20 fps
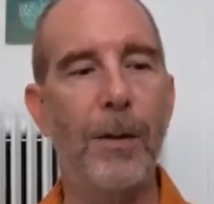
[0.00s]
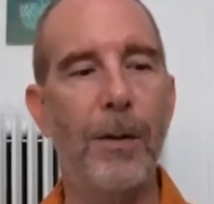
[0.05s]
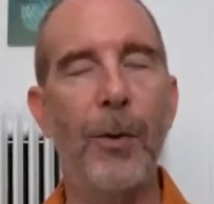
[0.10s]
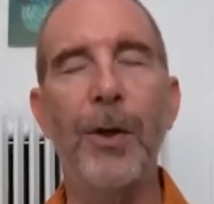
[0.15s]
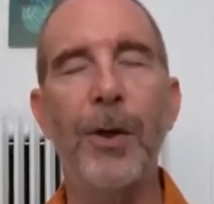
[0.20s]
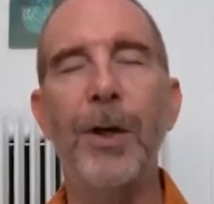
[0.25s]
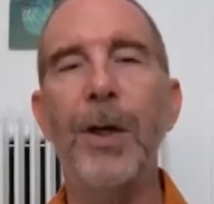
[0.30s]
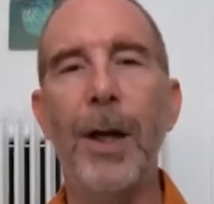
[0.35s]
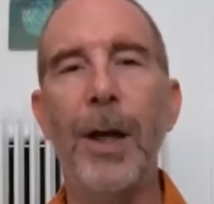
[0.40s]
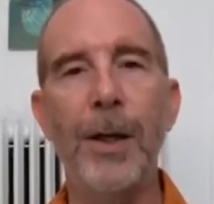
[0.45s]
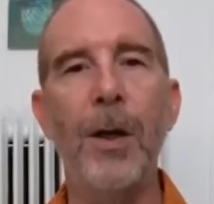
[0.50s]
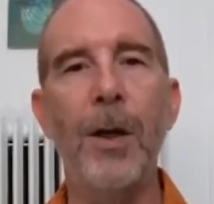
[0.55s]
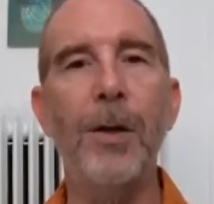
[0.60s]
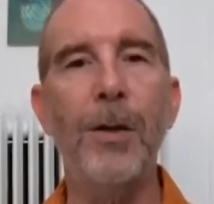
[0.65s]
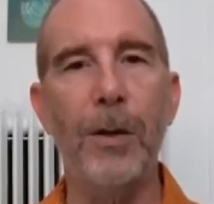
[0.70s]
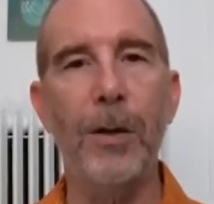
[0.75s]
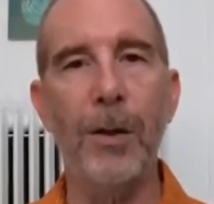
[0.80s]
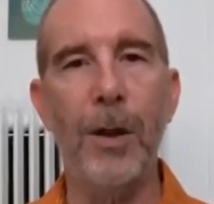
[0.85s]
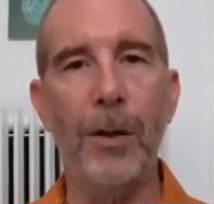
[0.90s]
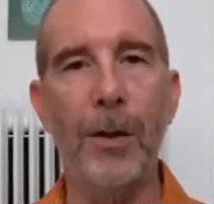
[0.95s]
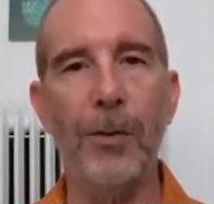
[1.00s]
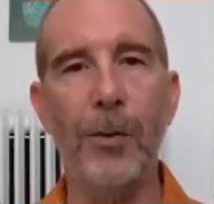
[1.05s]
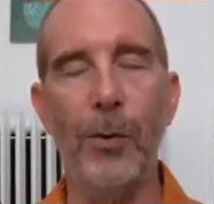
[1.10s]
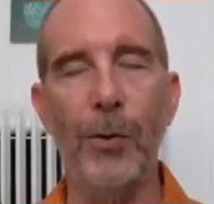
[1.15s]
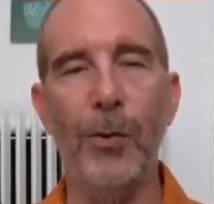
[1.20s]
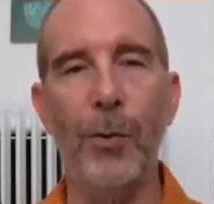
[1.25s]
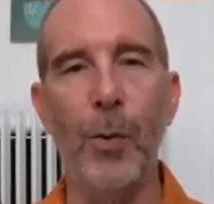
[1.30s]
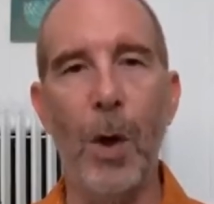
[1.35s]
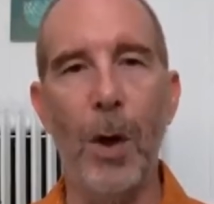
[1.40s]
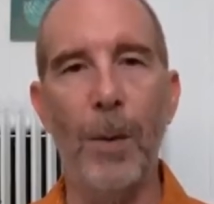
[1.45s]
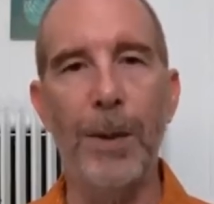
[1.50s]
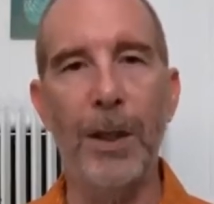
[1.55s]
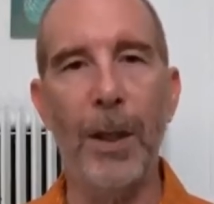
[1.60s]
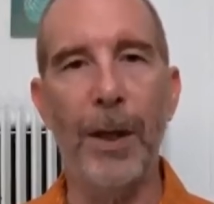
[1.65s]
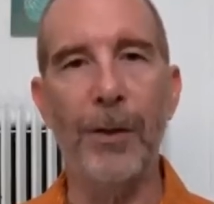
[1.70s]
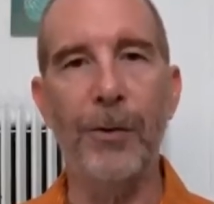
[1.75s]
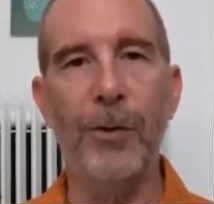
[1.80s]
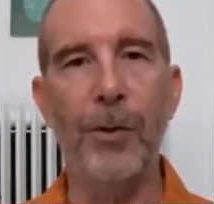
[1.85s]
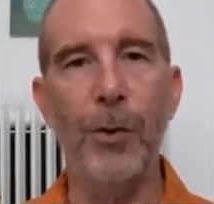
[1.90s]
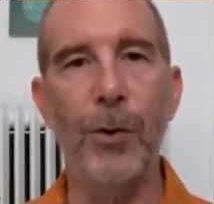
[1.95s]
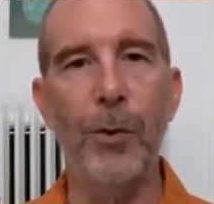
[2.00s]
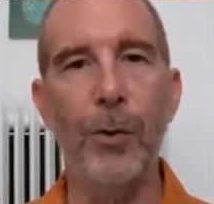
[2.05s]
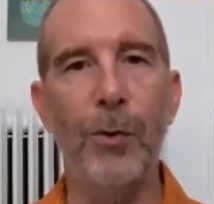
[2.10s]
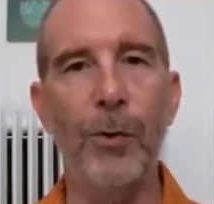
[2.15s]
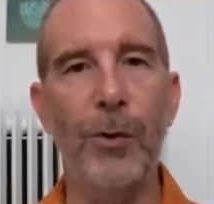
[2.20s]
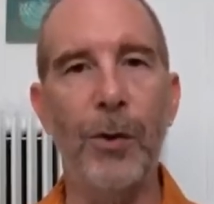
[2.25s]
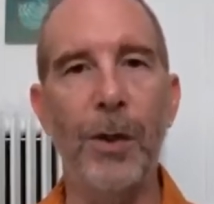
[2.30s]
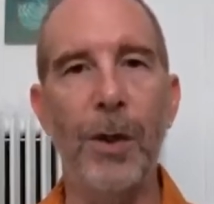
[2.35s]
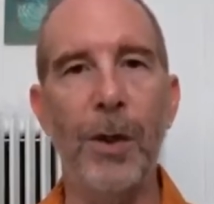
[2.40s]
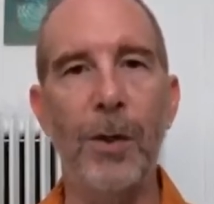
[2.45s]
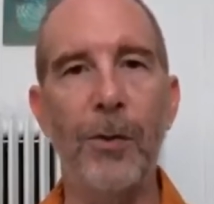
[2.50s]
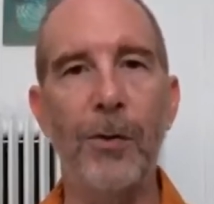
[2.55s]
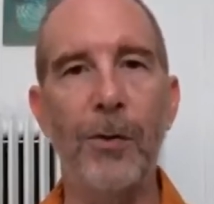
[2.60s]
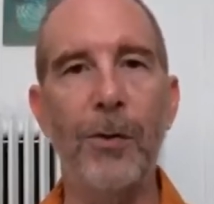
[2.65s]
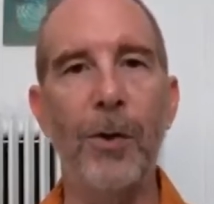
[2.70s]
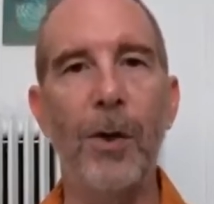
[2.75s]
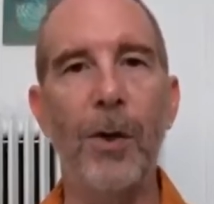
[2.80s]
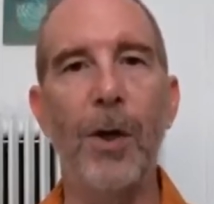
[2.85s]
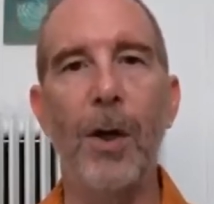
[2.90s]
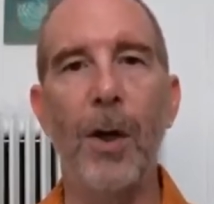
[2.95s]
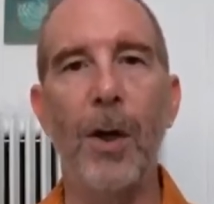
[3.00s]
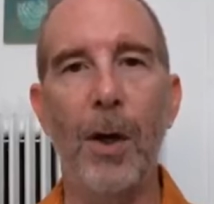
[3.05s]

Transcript: Hridayananda Das Goswami likes to use in his